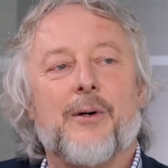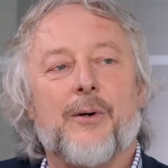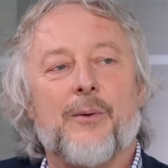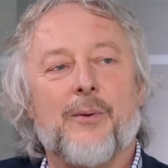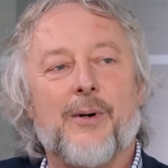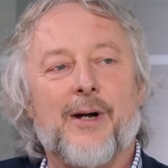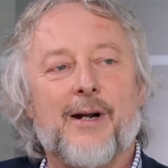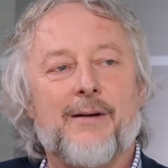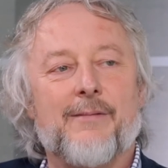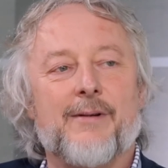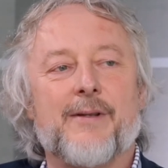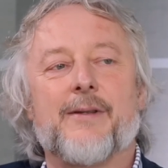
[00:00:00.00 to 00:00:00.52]

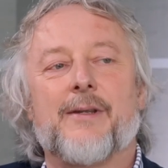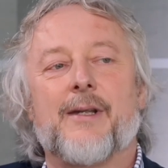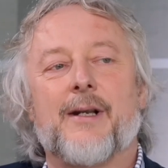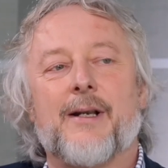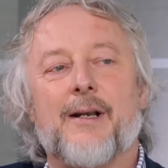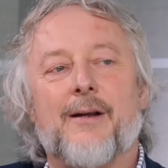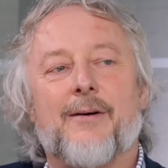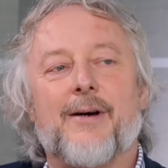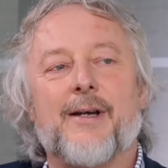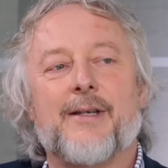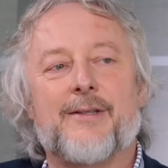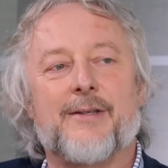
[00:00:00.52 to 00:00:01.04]
wherein the
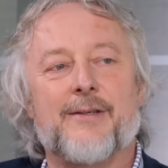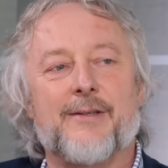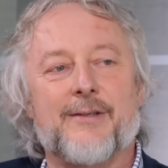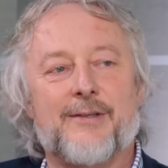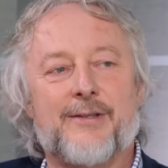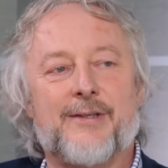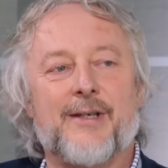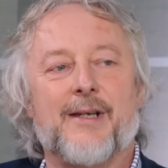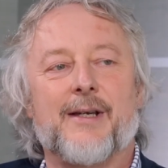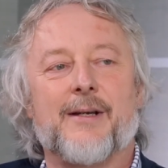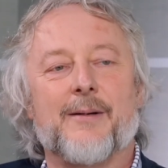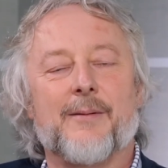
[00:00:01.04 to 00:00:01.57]

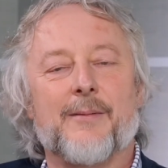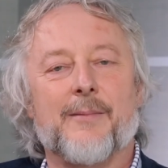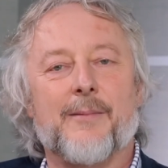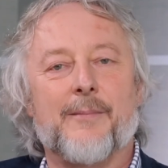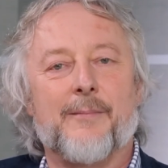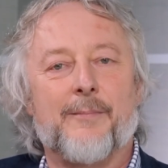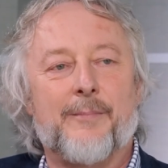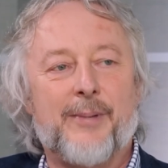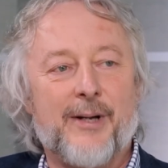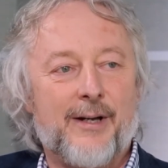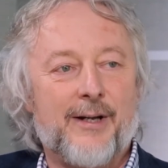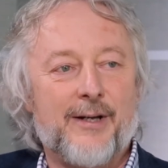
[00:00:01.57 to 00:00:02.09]
licensing
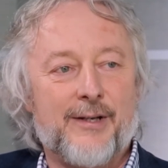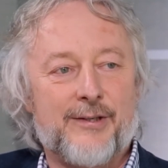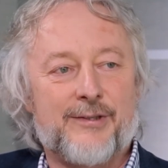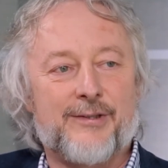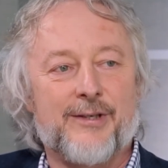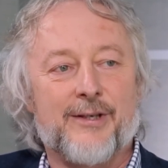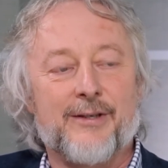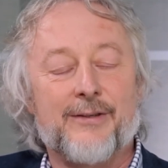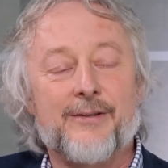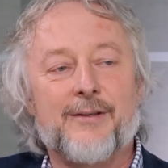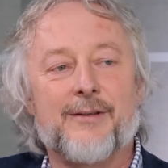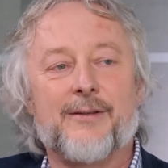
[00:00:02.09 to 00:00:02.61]

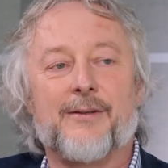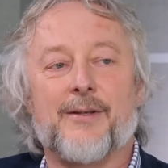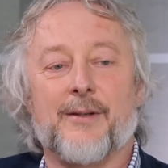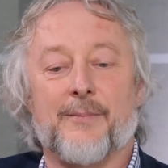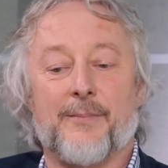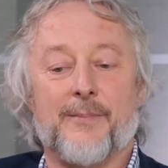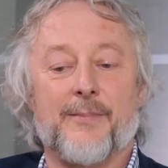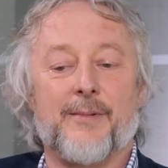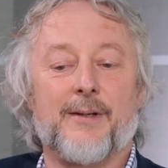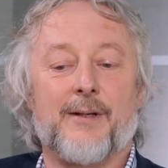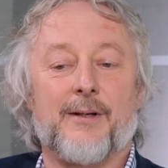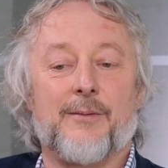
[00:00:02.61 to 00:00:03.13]
person,
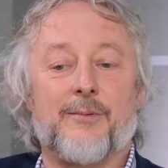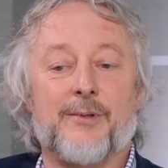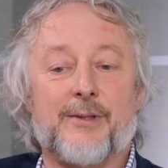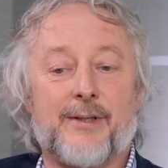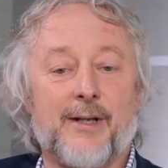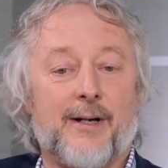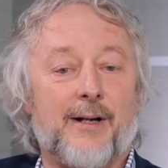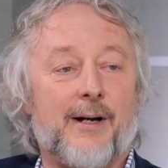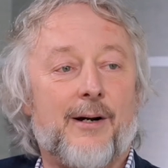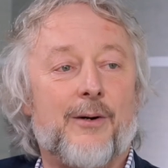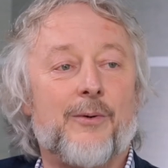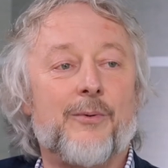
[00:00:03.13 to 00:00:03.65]
who was
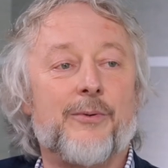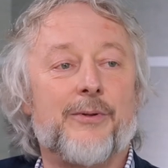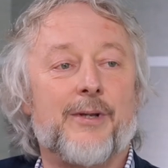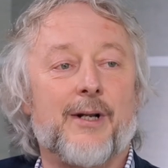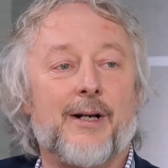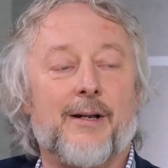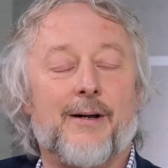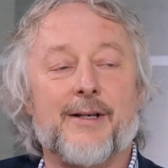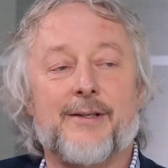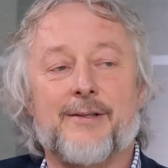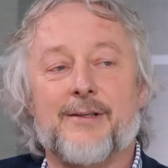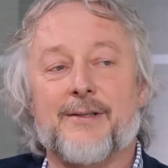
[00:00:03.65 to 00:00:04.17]
going to hold the
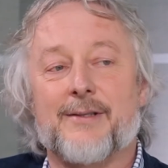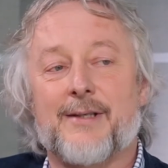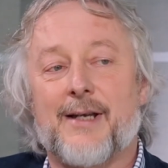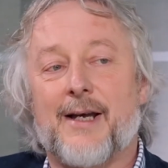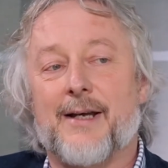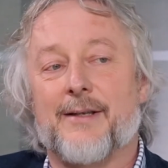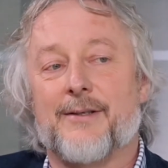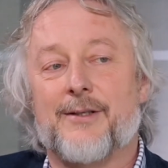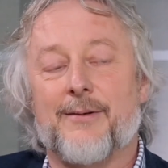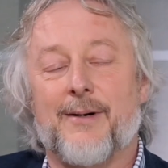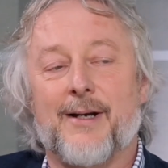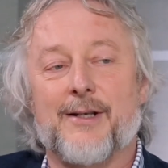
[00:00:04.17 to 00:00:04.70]
license,
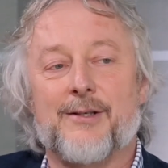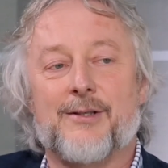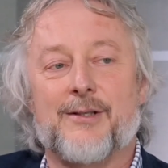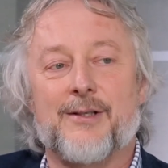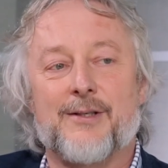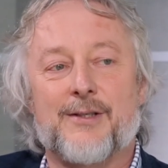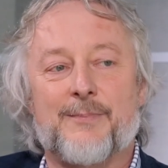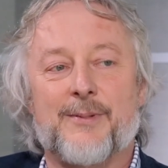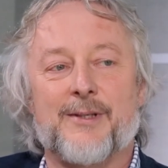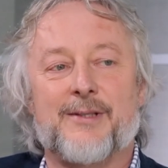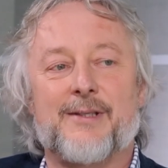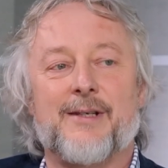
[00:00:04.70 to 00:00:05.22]
had to actually
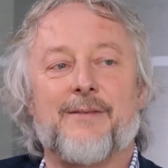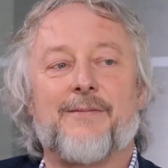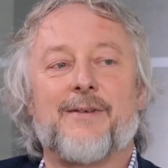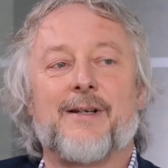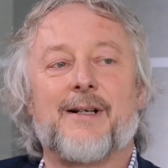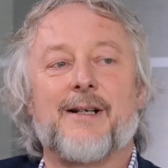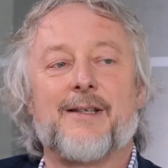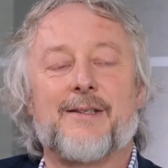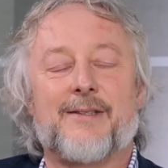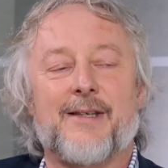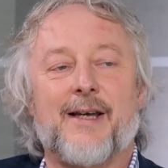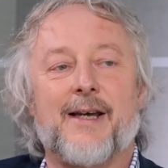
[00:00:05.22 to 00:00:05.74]

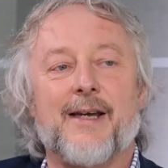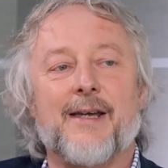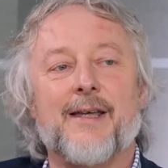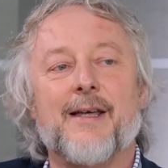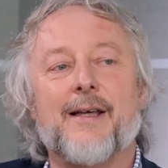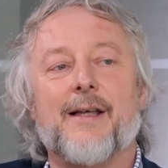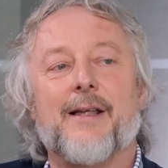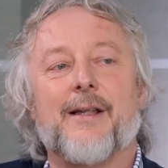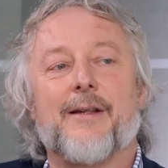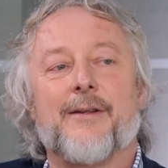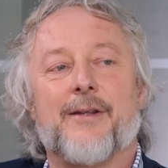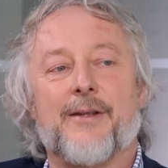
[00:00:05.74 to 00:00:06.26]
specifically say
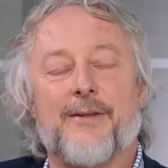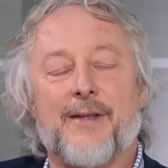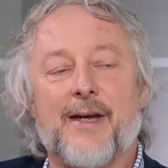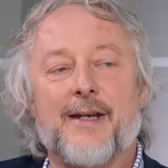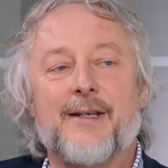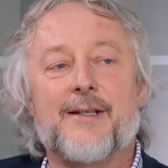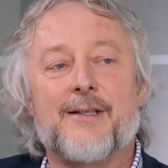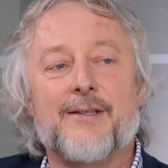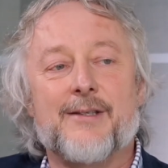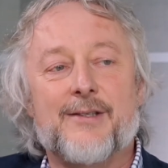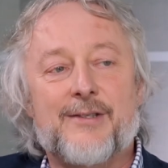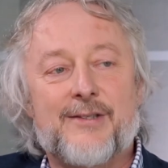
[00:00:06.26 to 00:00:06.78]
that
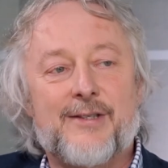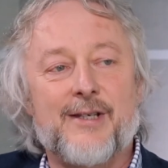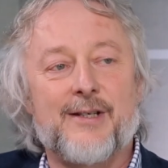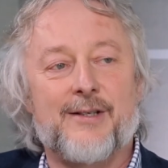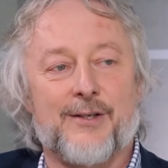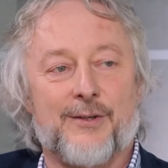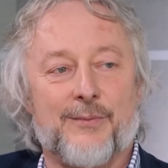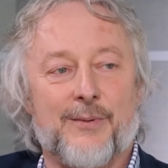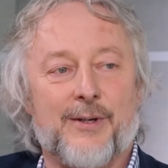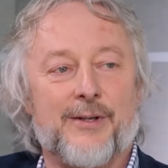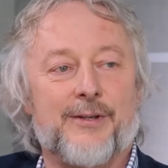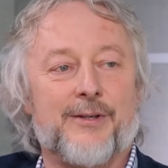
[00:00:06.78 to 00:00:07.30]
they'd
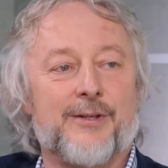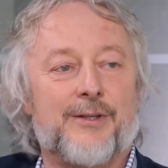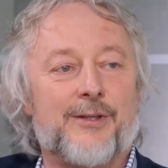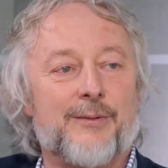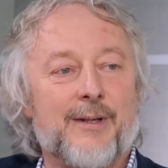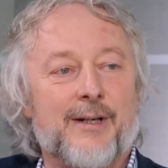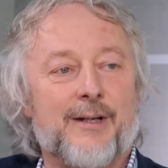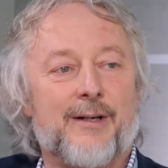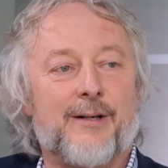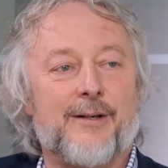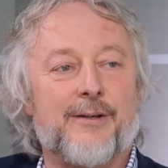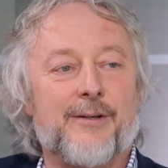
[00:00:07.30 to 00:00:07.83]
considered whether to
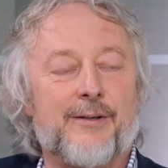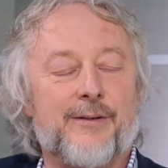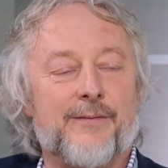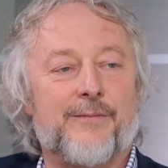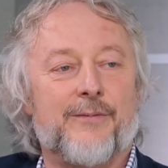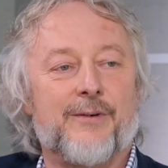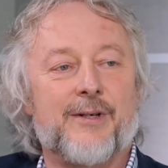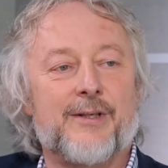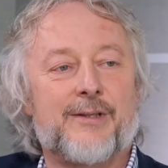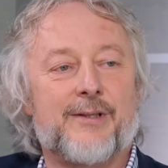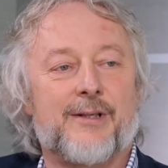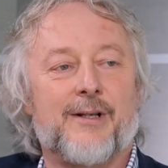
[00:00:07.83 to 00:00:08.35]
include a
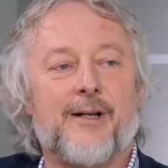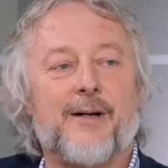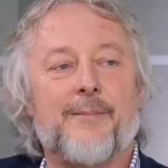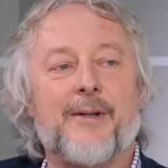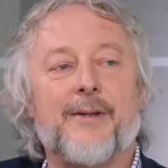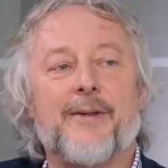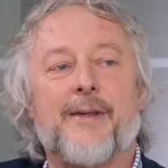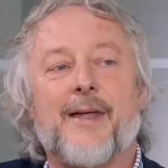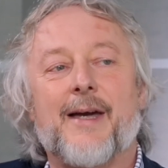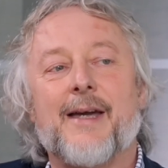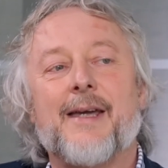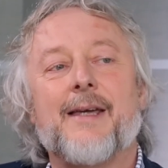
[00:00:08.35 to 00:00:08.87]
voice alarm,
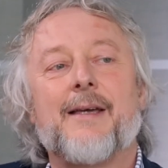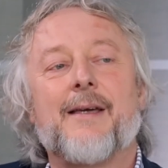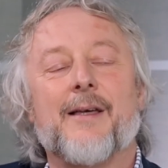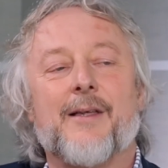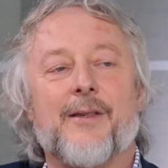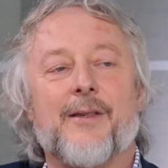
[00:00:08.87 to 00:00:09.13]
and they